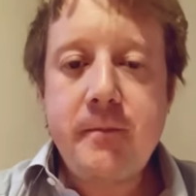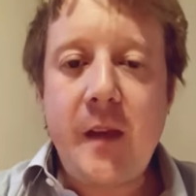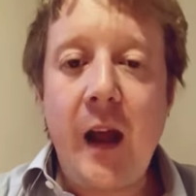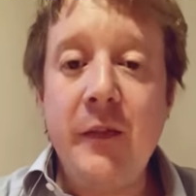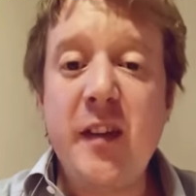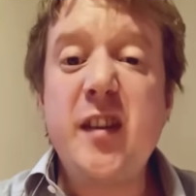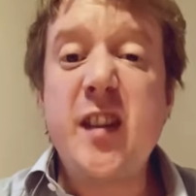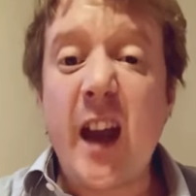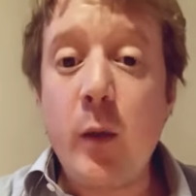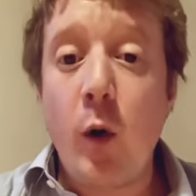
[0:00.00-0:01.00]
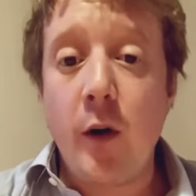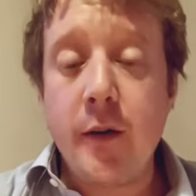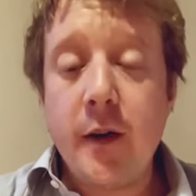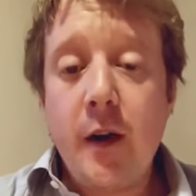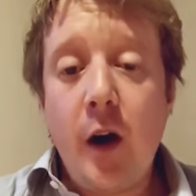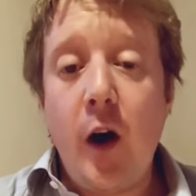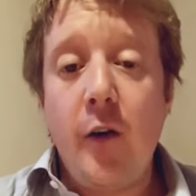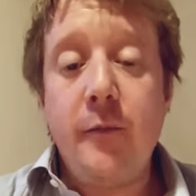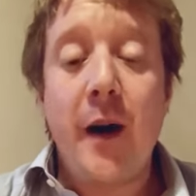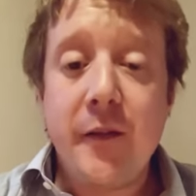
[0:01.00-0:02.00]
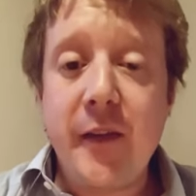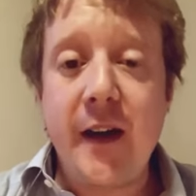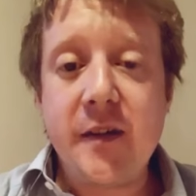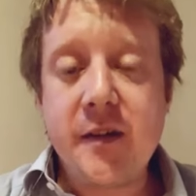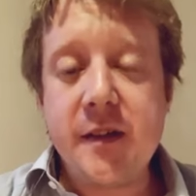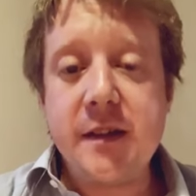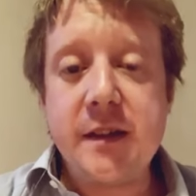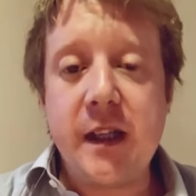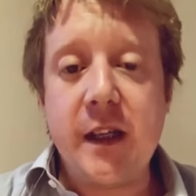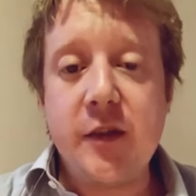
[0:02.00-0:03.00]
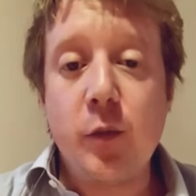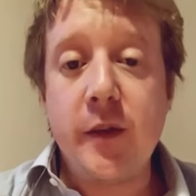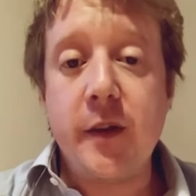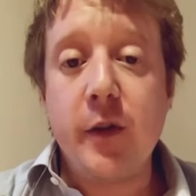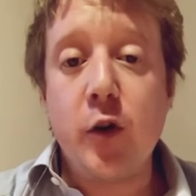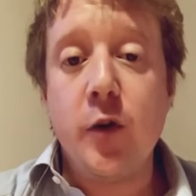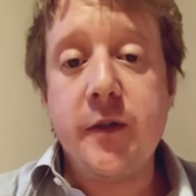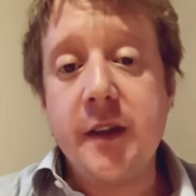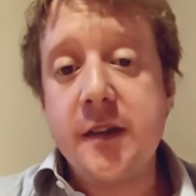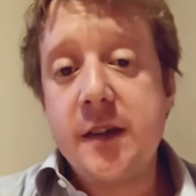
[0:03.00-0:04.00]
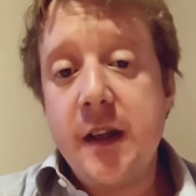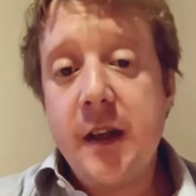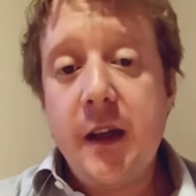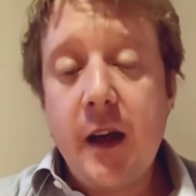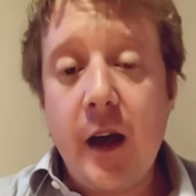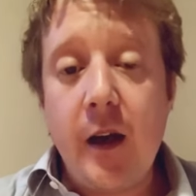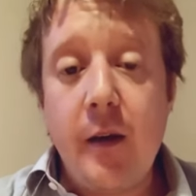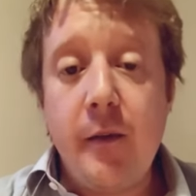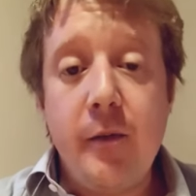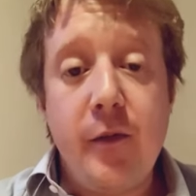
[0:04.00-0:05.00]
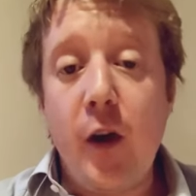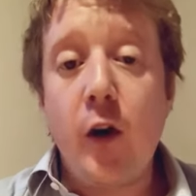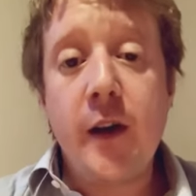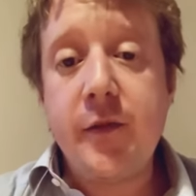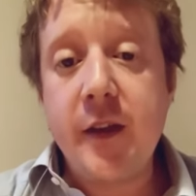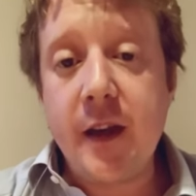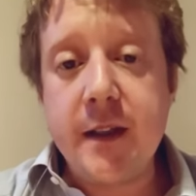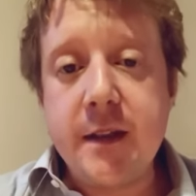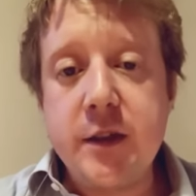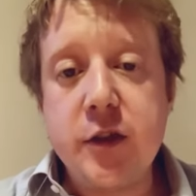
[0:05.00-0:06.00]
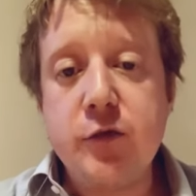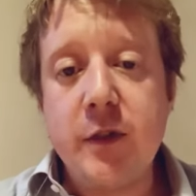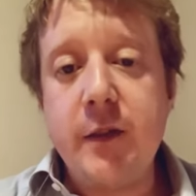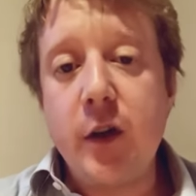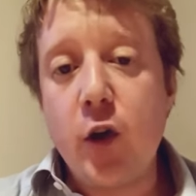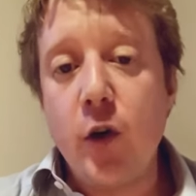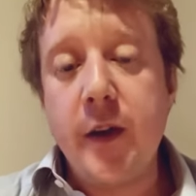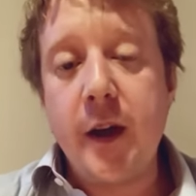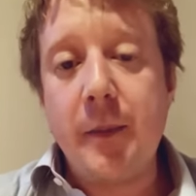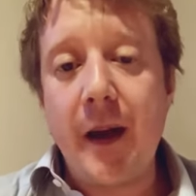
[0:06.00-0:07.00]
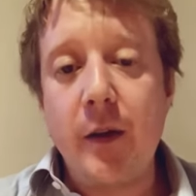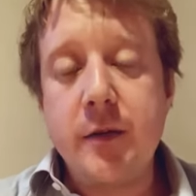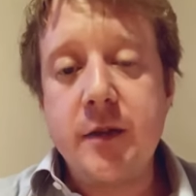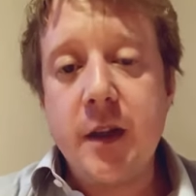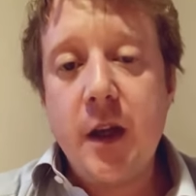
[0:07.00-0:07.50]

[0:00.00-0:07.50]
And this is day one of my fast, and I just wanted to record this vlog, if you like, just really recording about